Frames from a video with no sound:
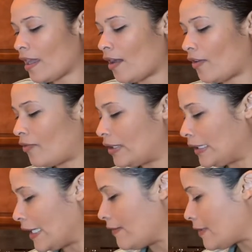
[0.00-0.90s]
of the
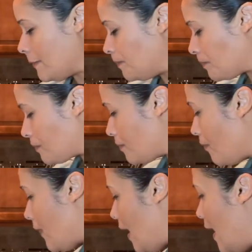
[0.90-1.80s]
leaves.
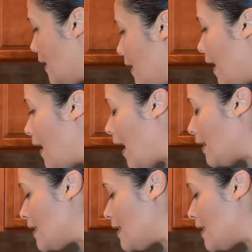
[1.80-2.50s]
And then at the